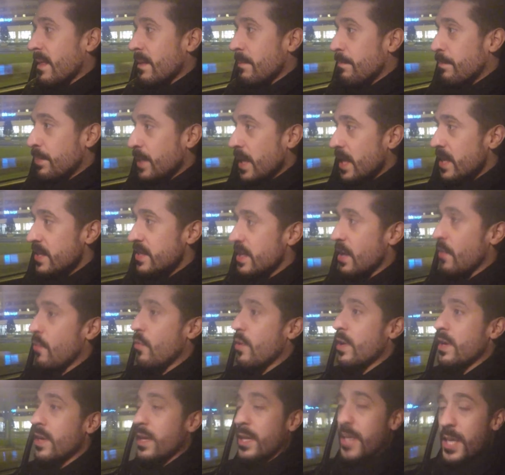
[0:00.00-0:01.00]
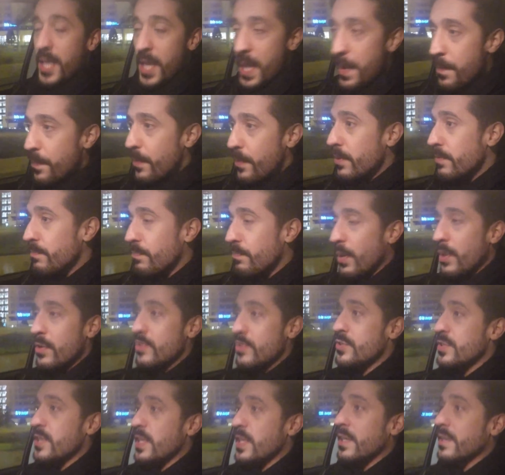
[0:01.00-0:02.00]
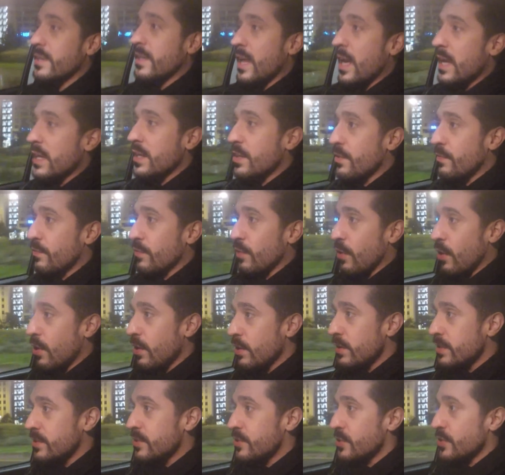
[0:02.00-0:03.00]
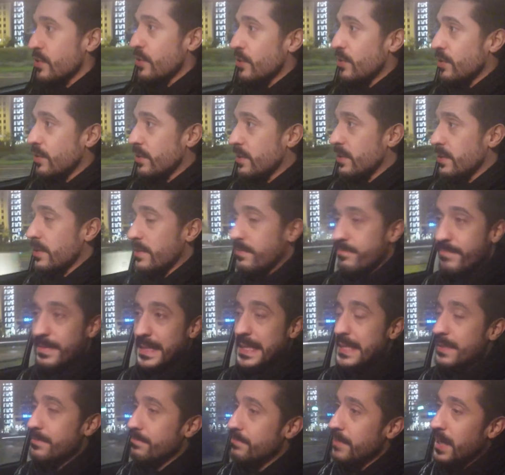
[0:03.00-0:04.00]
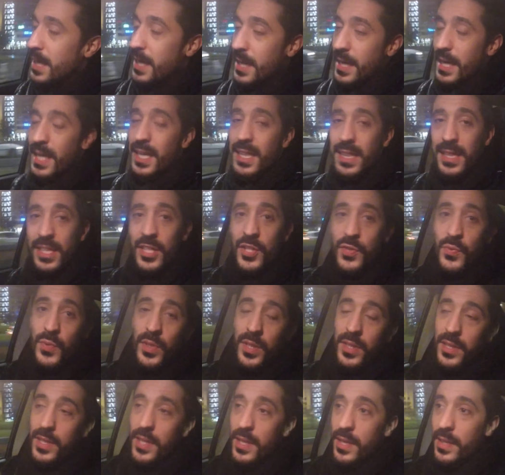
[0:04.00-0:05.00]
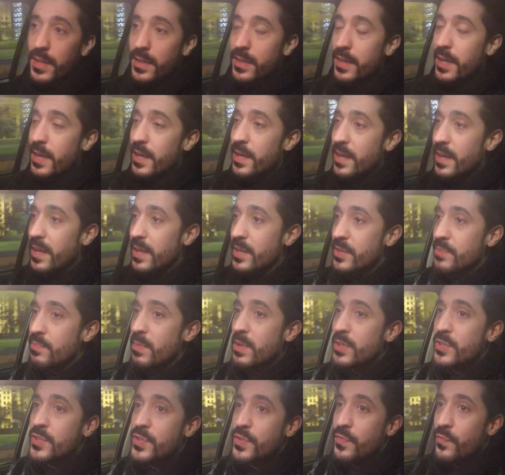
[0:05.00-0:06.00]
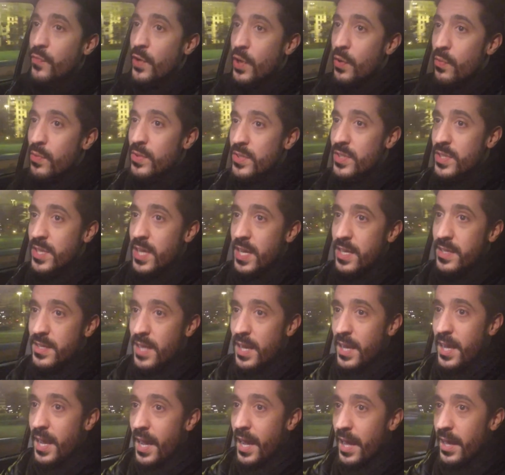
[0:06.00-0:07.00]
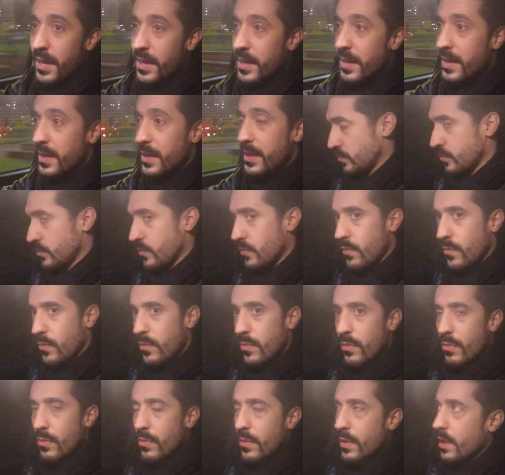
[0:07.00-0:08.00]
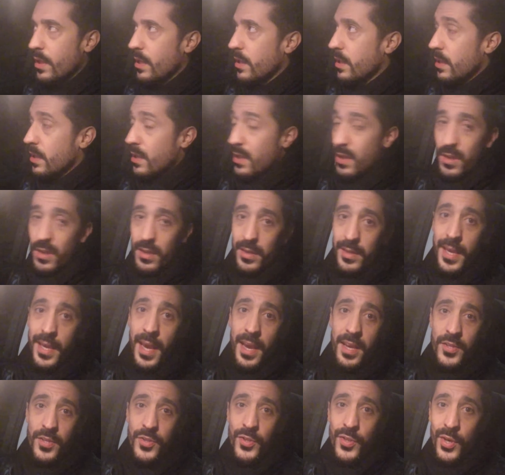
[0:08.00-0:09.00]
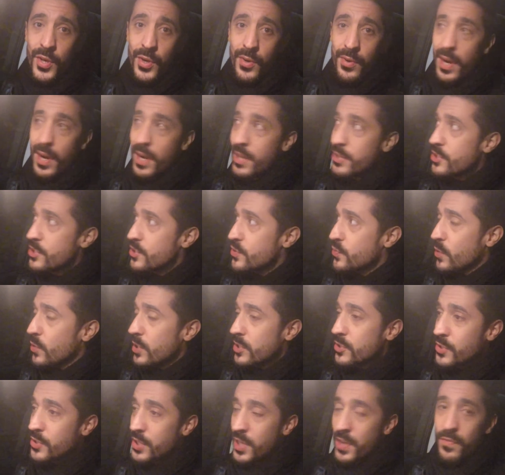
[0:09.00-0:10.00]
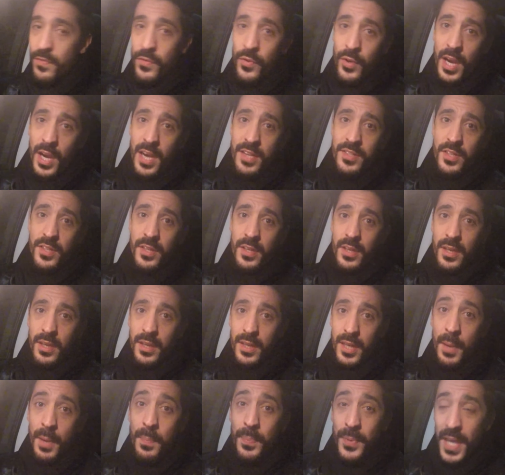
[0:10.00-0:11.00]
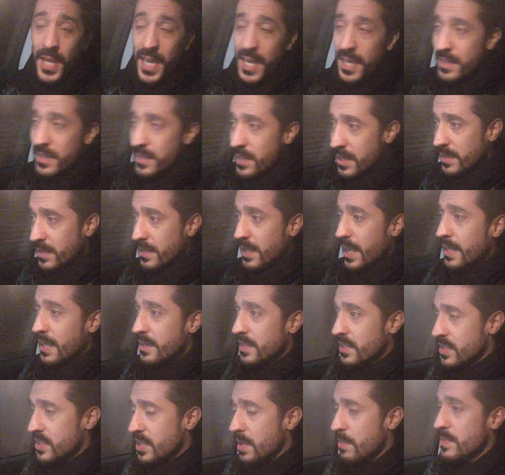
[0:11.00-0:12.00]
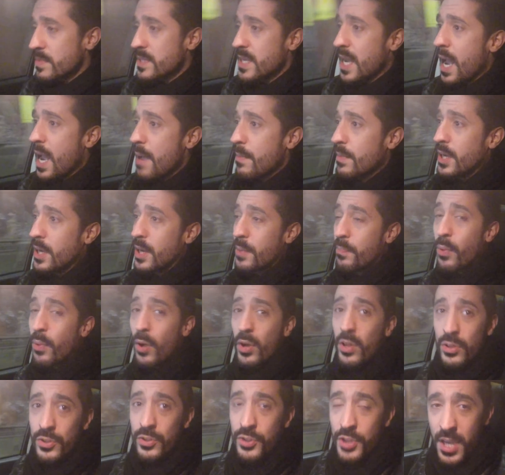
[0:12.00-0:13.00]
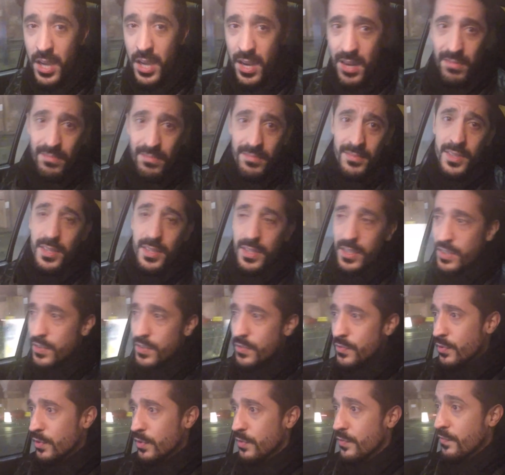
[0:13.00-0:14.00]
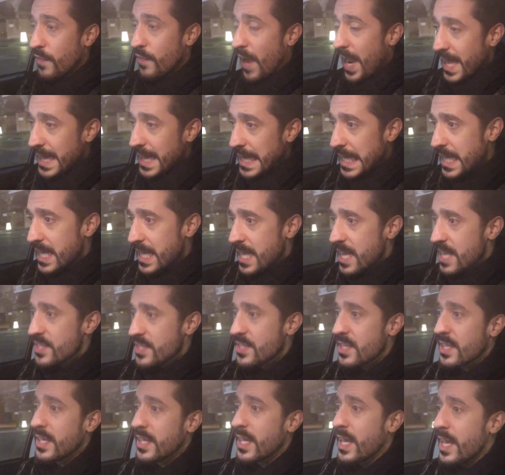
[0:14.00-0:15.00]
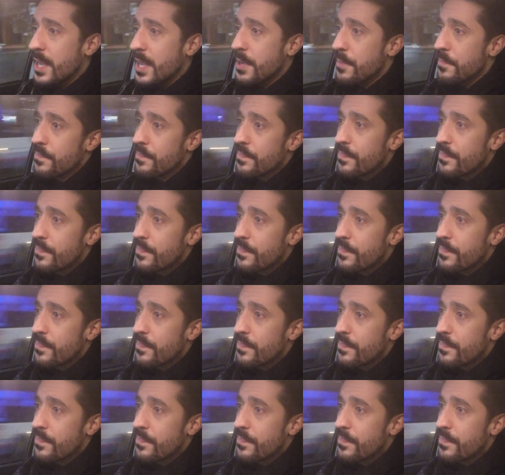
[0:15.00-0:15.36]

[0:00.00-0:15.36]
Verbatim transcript: Plus I want to keep on posting daily vlogs or man at least with the, as much frequency as I can yeah so i just wanted to give you guys a, an update and at the same time an apology for failing yesterday